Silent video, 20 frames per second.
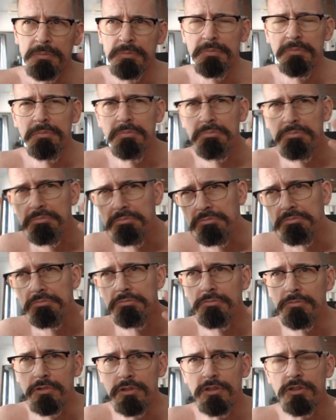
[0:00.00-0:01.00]

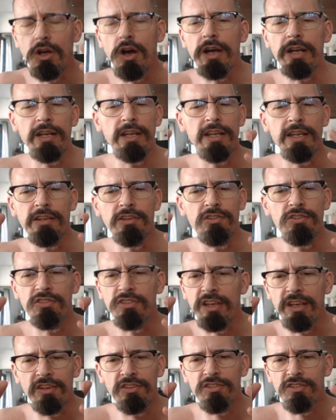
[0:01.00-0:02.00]
nineteen
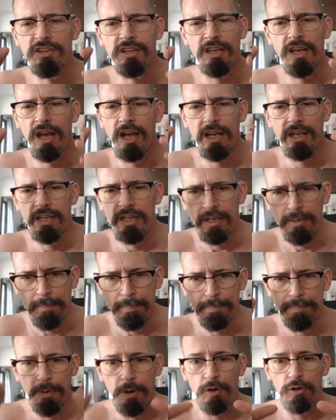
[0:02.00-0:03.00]

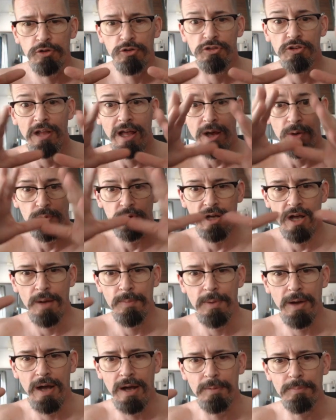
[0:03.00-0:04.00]
sixty-eight, bosh, that'll
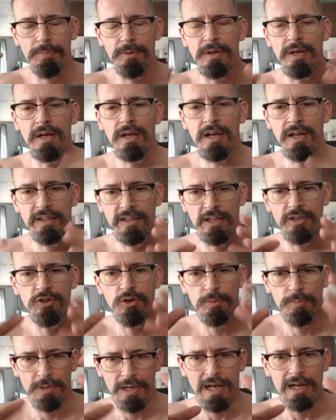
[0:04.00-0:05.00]
come up. And then
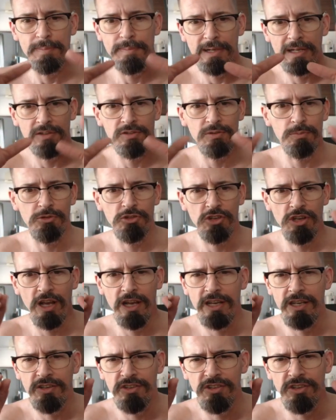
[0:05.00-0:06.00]
you'll be able to make some
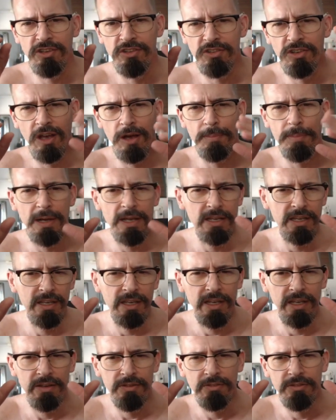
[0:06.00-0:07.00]
changes. I'll make
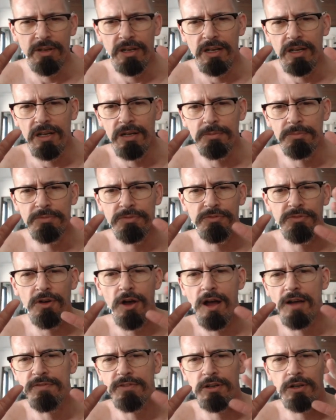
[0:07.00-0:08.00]
it um,
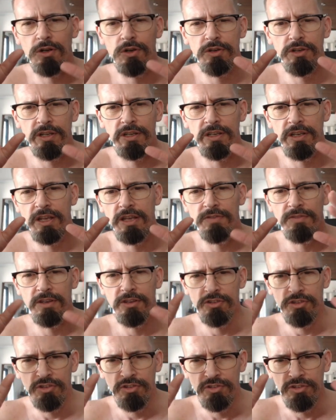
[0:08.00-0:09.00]
five o'clock in the
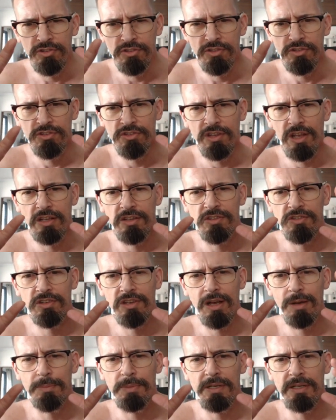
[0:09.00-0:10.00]
evening, just as the sun's
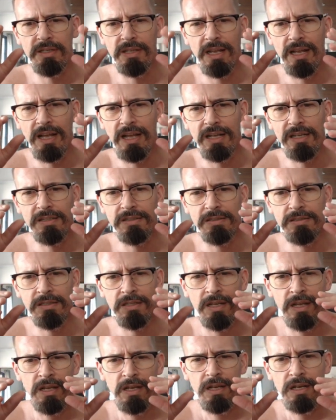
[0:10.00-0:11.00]
coming
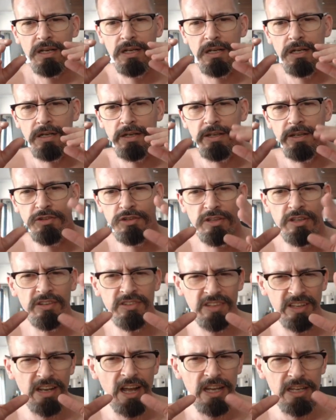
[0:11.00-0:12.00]
down. Uh, it's,
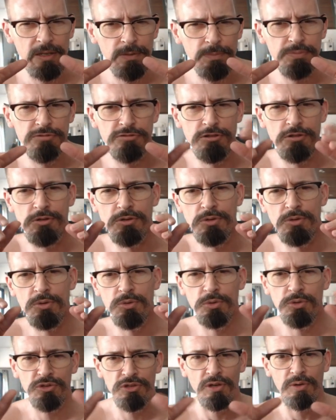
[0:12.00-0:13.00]
it's in
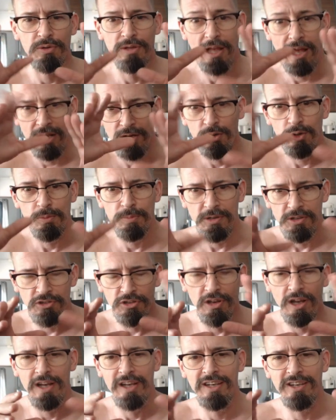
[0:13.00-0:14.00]
April, so that'll all be
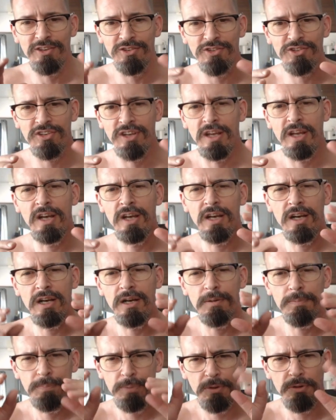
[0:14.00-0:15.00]
changed.
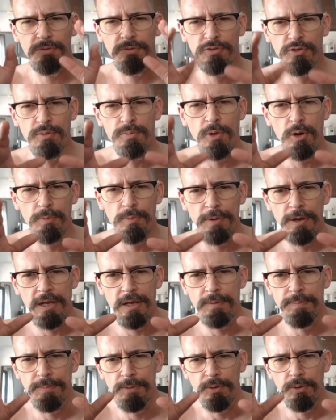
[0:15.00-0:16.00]
Uh, put a few more
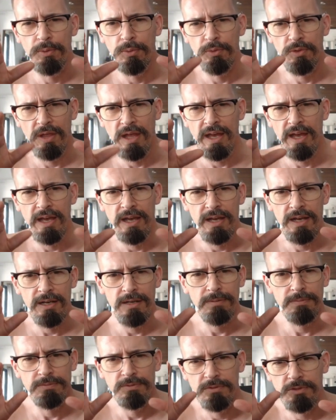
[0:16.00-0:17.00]
people
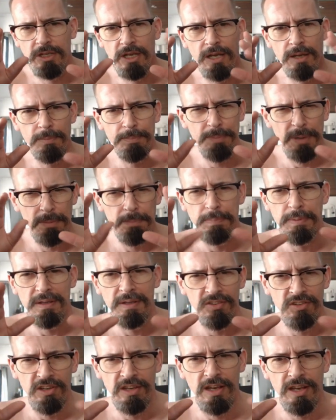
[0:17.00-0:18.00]
there, yeah, a bit
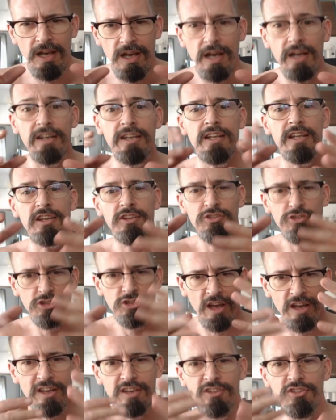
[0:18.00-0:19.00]
busier, and these
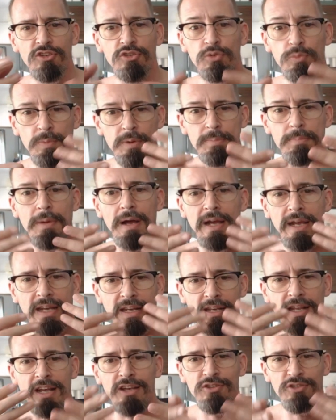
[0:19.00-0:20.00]
changes will be
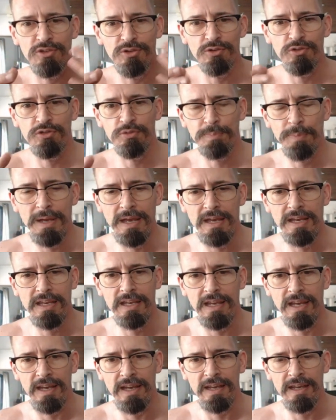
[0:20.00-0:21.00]
made as you
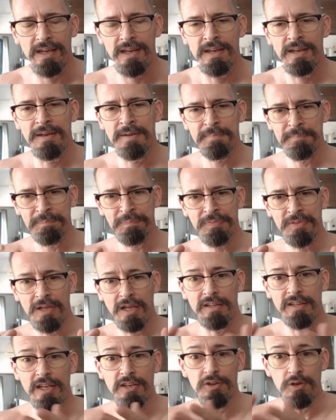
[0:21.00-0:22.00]
speak it.
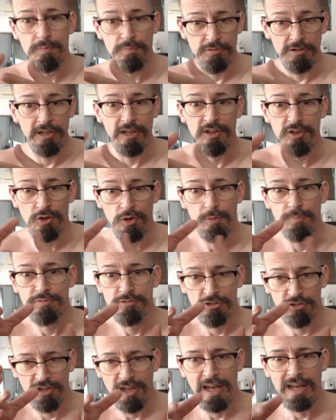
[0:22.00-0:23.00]
And then you bring in your
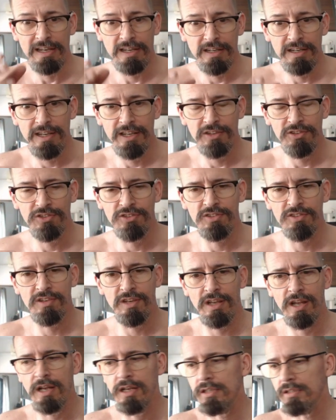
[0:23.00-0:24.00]
protagonist
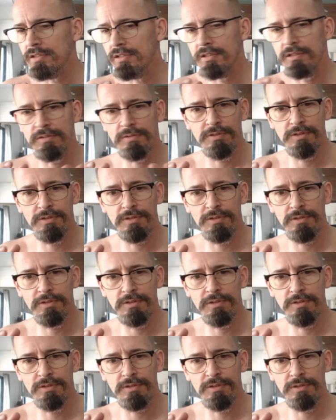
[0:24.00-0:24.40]
and